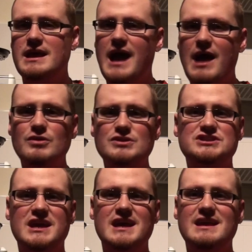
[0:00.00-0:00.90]
I won't
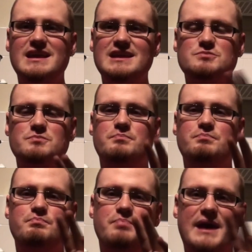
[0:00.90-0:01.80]
say it's
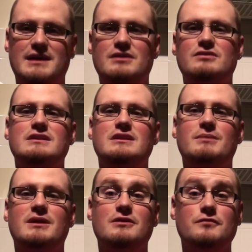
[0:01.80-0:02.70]
better than the
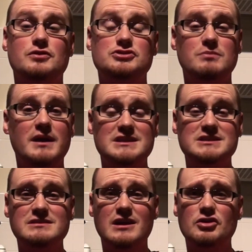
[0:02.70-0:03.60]
American version, but it's
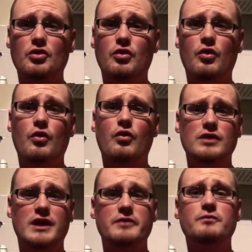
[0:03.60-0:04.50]
not a whole
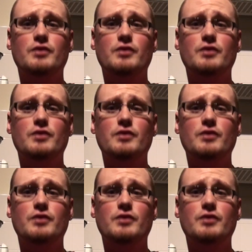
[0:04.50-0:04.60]
lot